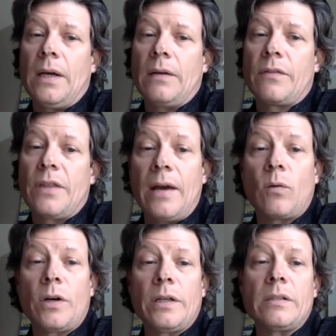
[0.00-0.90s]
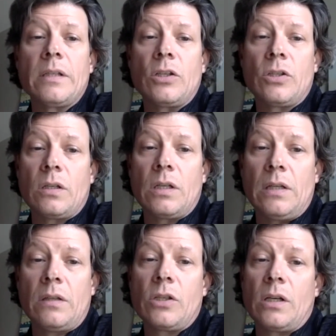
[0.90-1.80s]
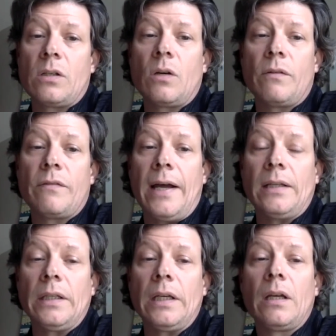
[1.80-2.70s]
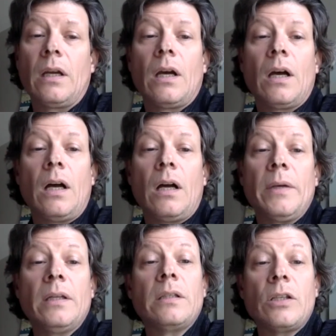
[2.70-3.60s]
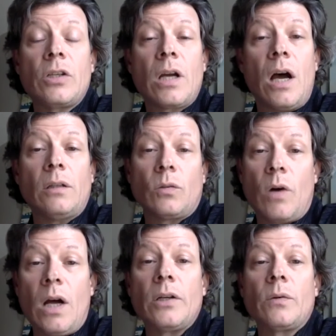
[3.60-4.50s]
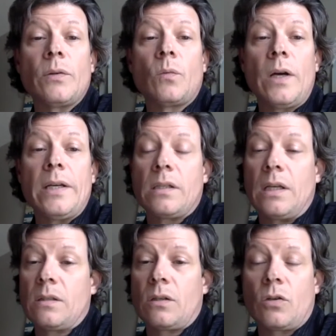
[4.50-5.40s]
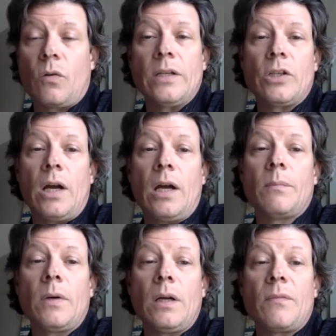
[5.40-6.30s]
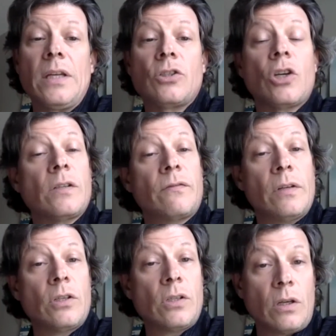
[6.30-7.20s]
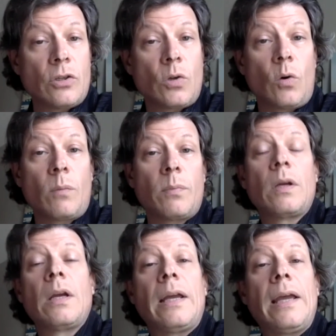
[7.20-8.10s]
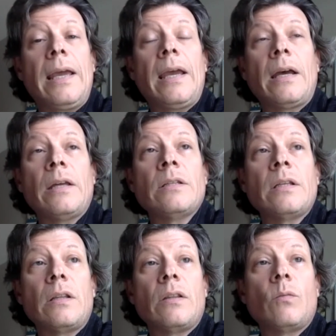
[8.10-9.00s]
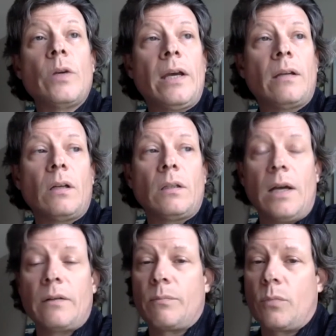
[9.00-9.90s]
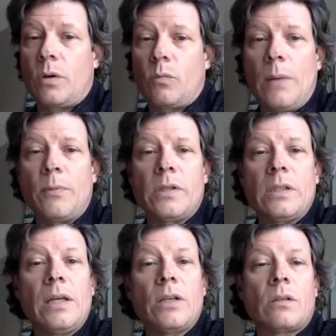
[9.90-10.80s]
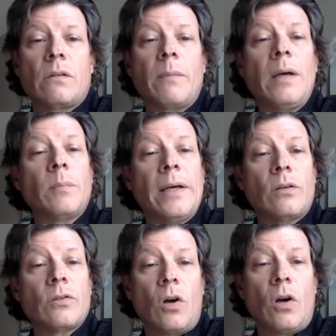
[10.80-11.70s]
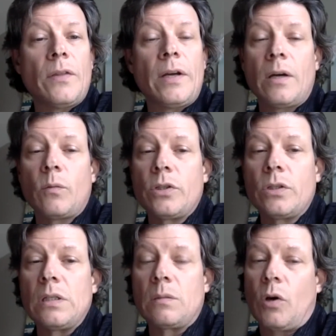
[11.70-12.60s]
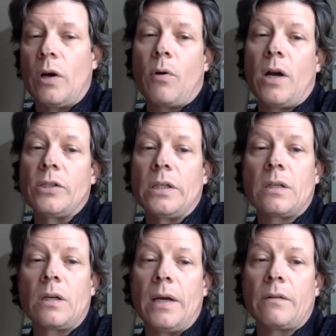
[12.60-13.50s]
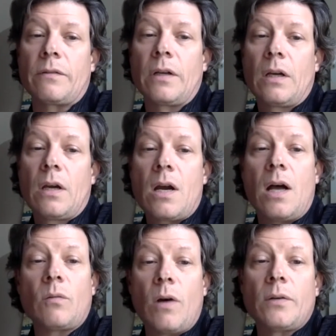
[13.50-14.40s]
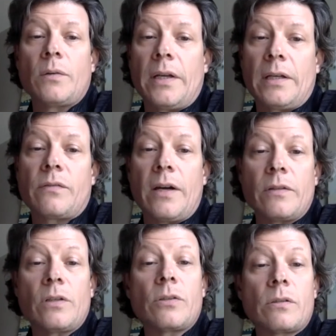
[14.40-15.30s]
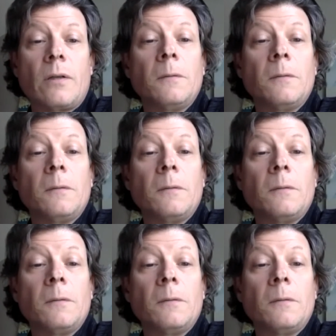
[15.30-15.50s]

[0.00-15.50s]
that organization in the Shenandoah Valley. In addition, Colorado in the West has done a great job. They just finished their SCORP, and we had a lot of representation of mountain bikers on there, and we should see some great projects come out of Colorado in the next 5 years or so.